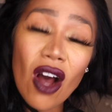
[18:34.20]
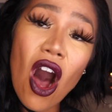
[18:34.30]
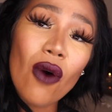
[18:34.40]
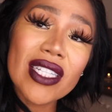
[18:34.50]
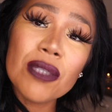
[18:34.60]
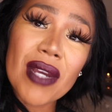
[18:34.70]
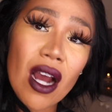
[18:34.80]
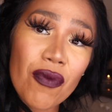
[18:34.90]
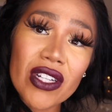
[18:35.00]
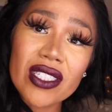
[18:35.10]
Always
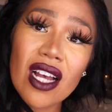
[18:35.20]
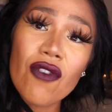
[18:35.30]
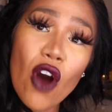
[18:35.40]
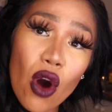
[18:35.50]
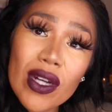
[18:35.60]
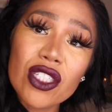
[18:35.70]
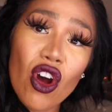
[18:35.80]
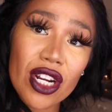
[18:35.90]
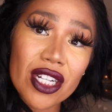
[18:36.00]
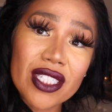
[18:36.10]
speak up for yourself. Always
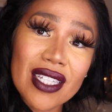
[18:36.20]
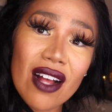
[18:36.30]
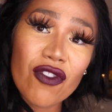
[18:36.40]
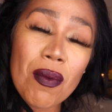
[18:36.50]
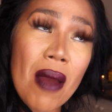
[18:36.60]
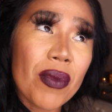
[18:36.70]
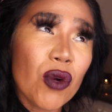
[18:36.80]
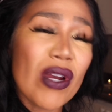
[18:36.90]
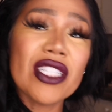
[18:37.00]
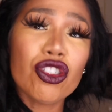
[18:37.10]
honor yourself.
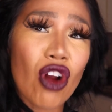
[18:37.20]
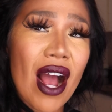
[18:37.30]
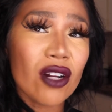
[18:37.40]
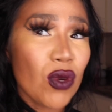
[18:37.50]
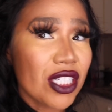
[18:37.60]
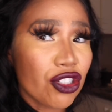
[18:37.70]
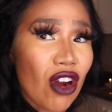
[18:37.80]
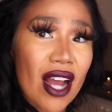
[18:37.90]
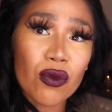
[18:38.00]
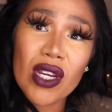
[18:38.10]
Remember, we attract. We
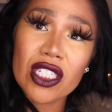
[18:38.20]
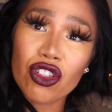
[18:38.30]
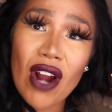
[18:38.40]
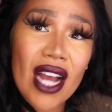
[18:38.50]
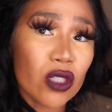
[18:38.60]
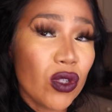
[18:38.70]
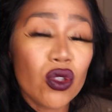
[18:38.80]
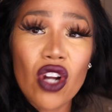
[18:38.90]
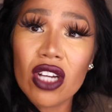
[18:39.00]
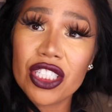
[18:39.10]

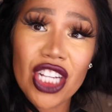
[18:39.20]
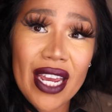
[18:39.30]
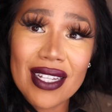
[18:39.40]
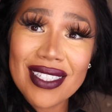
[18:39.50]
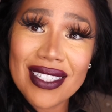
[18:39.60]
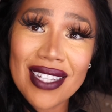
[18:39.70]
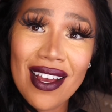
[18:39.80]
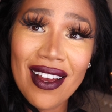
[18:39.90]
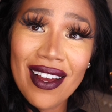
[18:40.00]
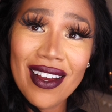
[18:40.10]
do not chase.
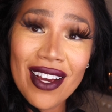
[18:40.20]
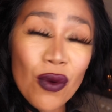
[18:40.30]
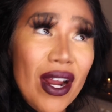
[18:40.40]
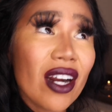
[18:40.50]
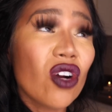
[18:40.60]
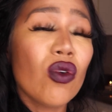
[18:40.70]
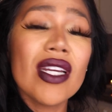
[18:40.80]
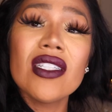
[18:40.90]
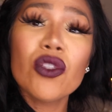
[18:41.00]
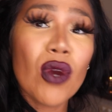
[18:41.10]
We are
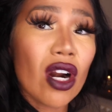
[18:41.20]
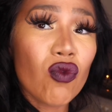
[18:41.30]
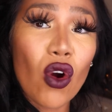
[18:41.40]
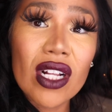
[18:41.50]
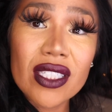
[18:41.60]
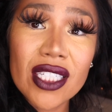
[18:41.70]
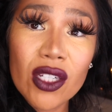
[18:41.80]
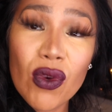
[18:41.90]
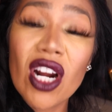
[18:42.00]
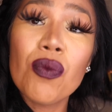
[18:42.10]
queens. We are
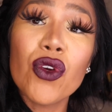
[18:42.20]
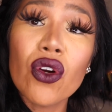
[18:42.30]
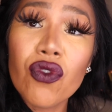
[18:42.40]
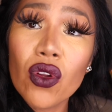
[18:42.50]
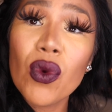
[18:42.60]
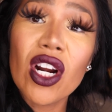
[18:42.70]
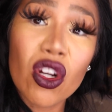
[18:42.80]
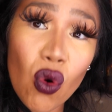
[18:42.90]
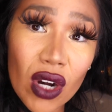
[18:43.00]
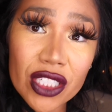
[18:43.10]
royalty. We are beautiful. We
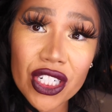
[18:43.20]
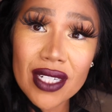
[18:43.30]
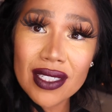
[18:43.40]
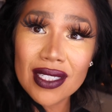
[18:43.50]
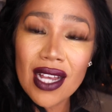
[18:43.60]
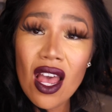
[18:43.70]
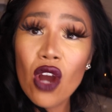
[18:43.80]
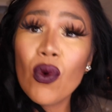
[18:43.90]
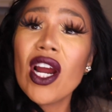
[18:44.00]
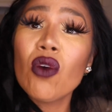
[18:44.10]
are gorgeous.
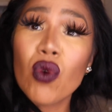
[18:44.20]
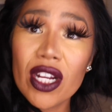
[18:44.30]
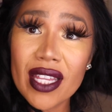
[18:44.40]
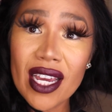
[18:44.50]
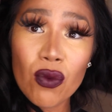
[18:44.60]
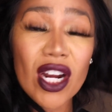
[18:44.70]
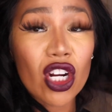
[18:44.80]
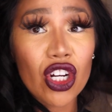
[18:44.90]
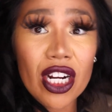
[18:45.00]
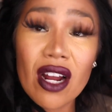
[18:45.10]
We are worthy and we
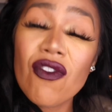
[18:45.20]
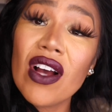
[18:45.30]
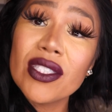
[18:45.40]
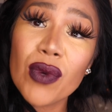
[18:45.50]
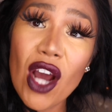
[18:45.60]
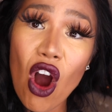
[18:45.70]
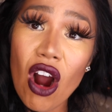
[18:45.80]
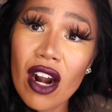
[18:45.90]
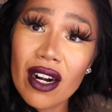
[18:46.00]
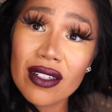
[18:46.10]
are good enough as we
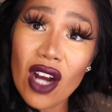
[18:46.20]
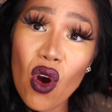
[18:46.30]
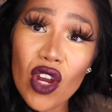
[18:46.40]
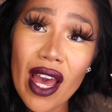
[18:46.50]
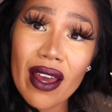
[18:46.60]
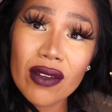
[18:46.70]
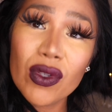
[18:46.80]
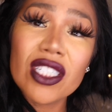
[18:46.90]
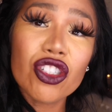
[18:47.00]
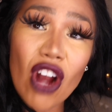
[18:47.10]
are. Okay?
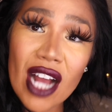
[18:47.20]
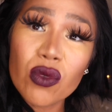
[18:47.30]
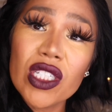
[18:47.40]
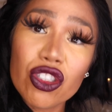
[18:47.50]
We attract.